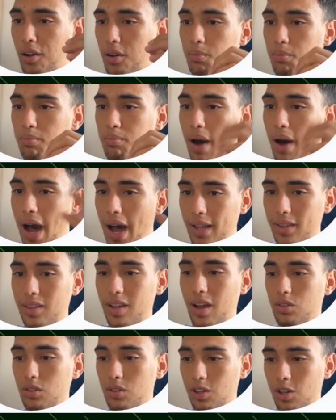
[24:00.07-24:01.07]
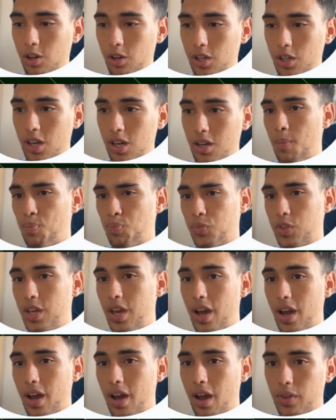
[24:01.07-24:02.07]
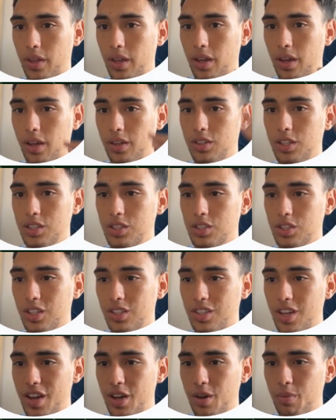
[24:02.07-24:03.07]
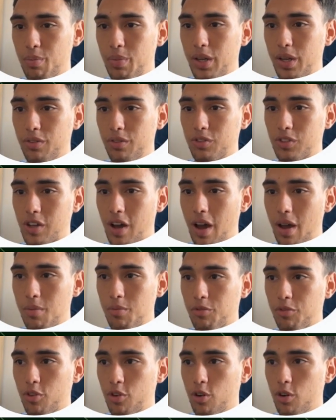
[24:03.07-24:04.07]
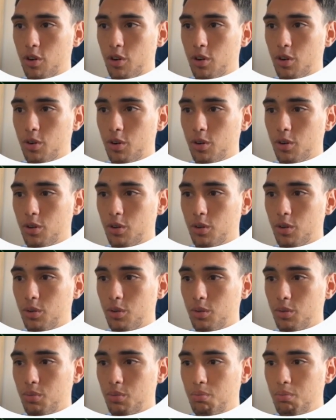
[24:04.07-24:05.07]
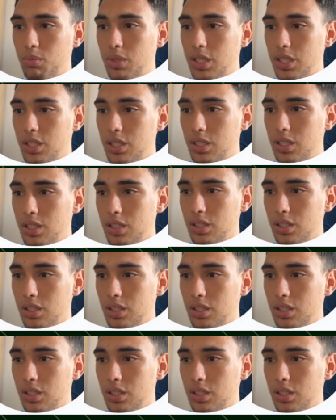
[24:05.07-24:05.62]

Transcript: bata. Okay? Yeah, this is gonna take a bit of time for me.